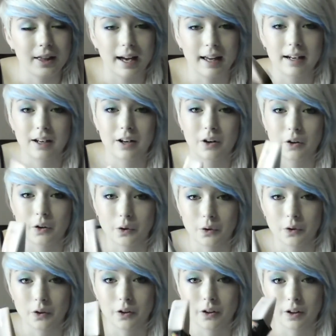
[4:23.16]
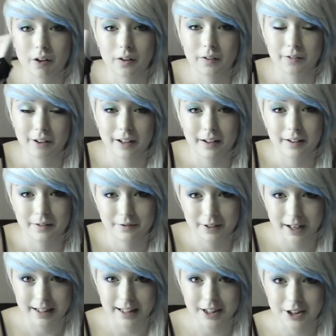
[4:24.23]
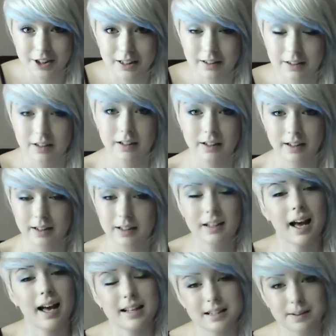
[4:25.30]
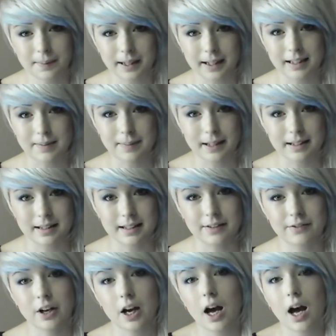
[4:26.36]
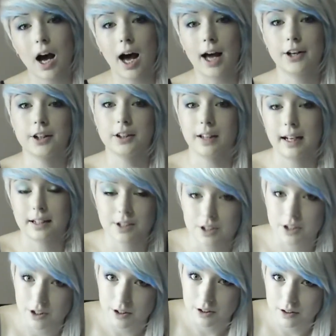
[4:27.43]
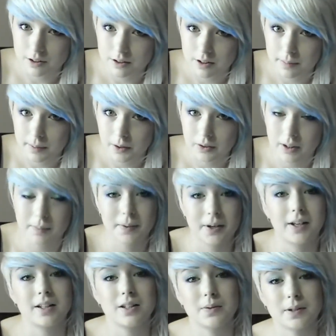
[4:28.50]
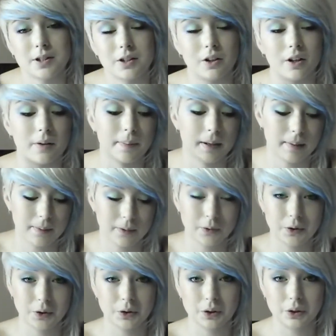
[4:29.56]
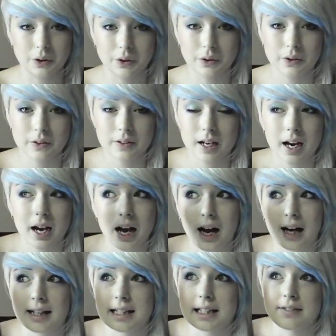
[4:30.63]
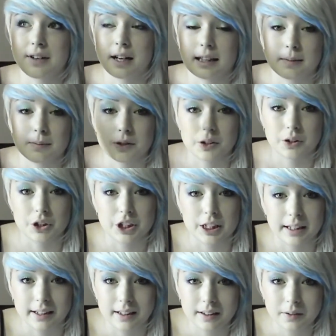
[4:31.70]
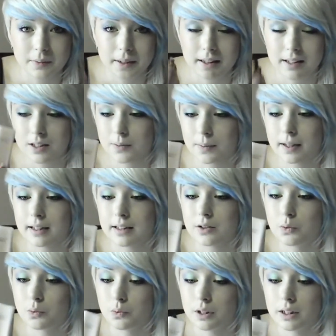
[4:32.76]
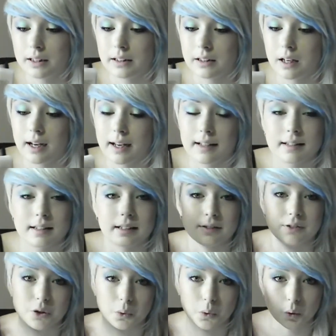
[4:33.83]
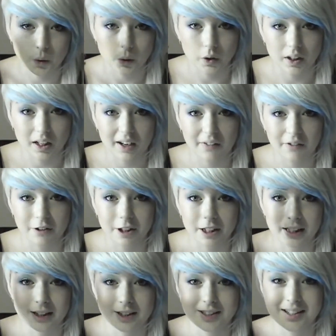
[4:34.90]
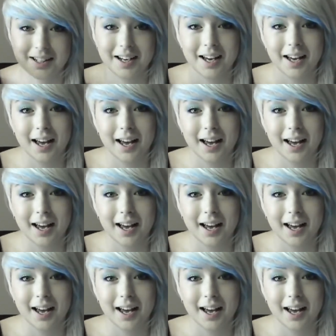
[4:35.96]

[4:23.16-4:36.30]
that a good foundation, it has to be expensive. I don't like to use Napoleon Perdis, which a lot of people do use. I just find them too sheer, where this one is really nice. It gives you good coverage,